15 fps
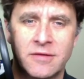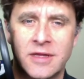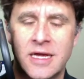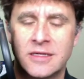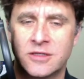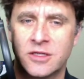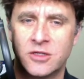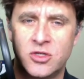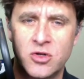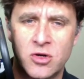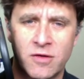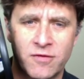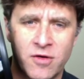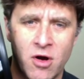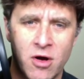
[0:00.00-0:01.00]
Lance LeDuc
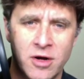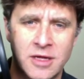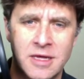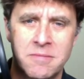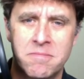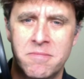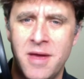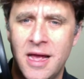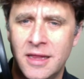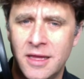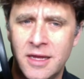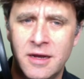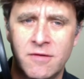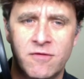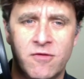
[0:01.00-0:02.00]
of Carnegie
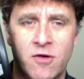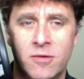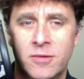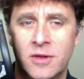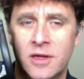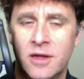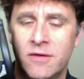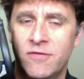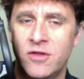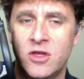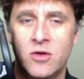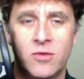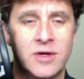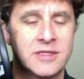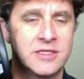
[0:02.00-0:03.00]
Mellon and formerly of the
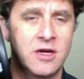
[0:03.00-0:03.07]
U.S.